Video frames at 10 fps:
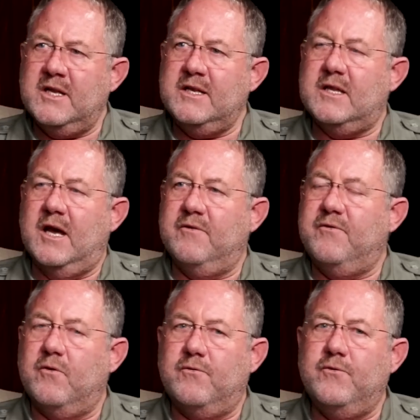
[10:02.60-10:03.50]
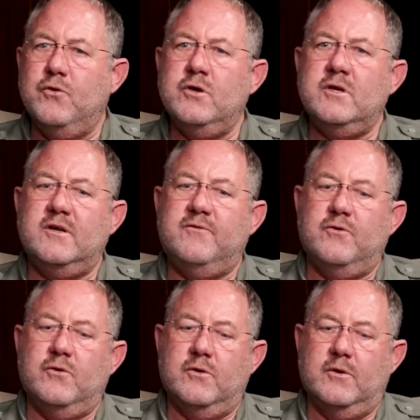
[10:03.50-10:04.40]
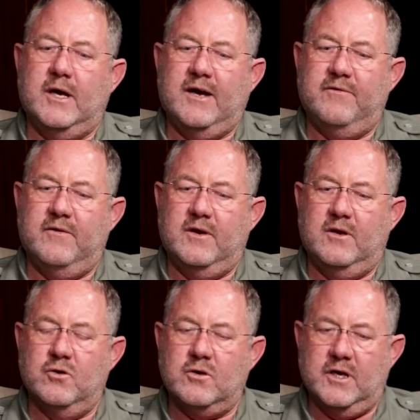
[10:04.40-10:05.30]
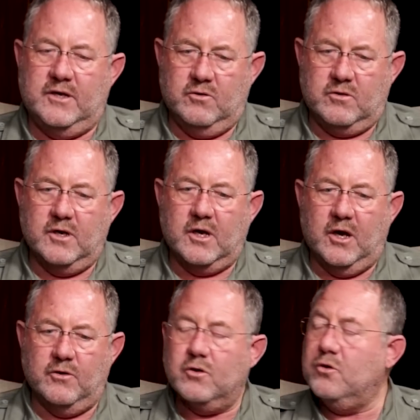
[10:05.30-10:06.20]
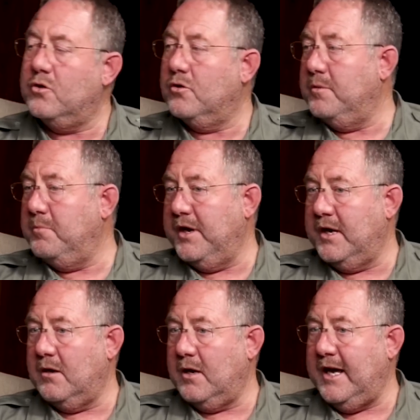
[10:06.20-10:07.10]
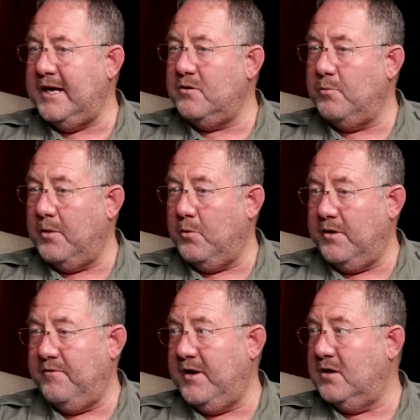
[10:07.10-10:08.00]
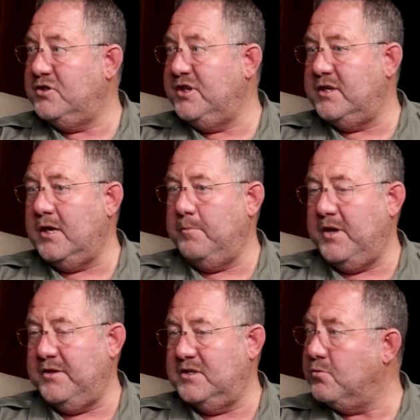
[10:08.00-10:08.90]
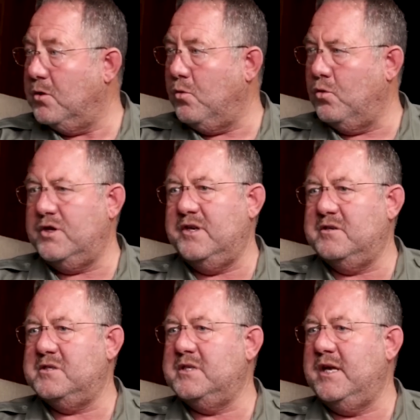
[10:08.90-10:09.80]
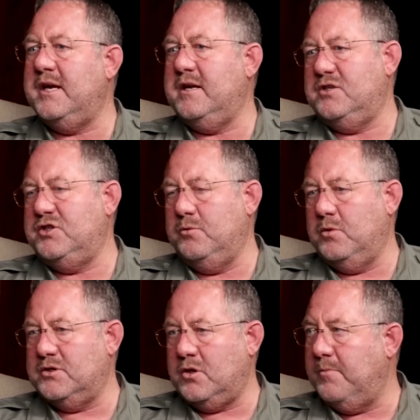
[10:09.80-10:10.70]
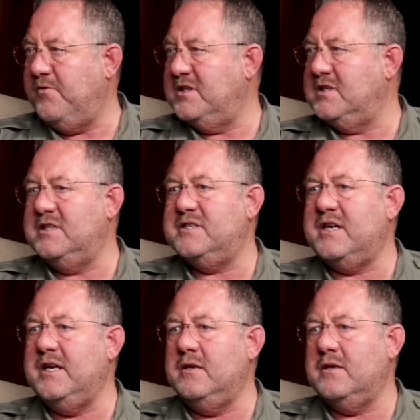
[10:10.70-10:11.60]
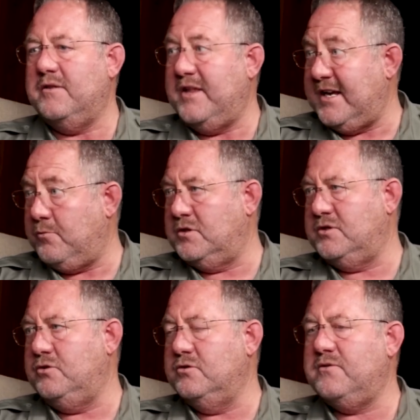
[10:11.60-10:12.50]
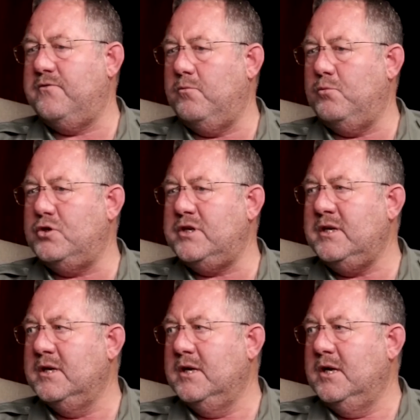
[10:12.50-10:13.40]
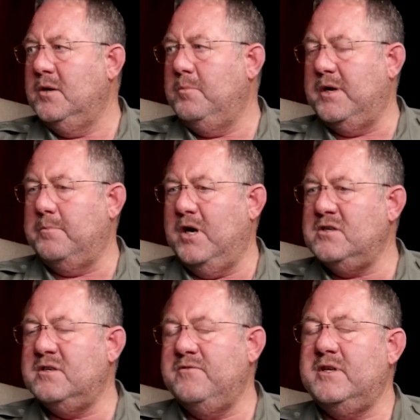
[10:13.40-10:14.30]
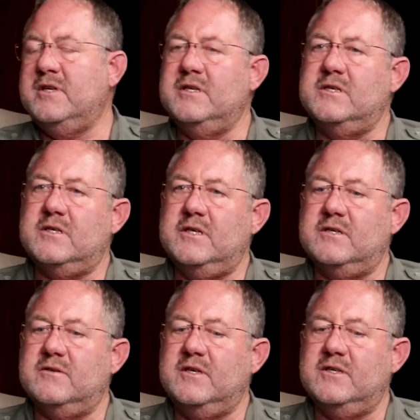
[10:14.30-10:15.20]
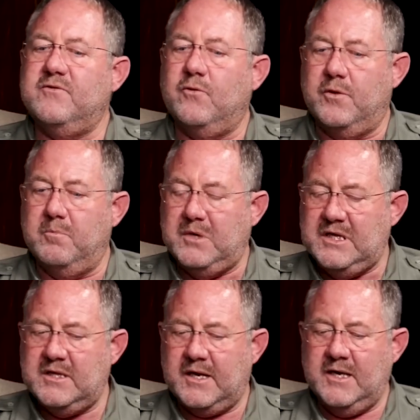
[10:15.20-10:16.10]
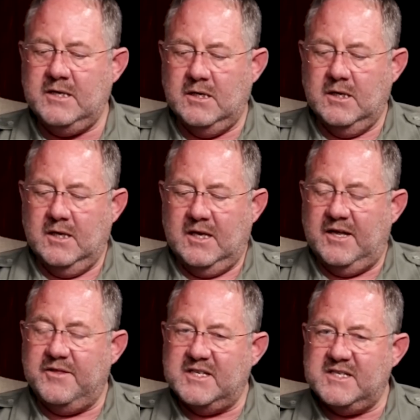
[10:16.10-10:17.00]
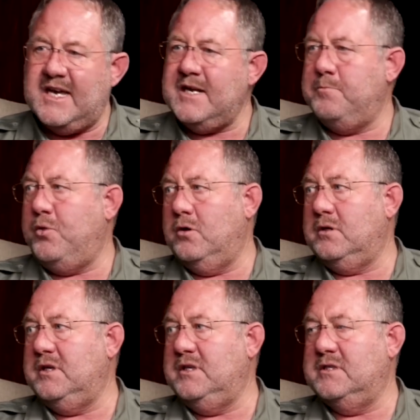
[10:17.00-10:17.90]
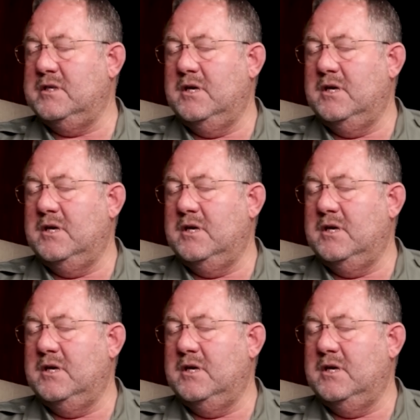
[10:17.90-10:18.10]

done for food. If you have a look, and you can go and Google the Miracle 8, where one of our cheetah mothers were caught in a snare and she was obviously skinned, and that was used for muti. But most of it is for the meat trade. And the sad part is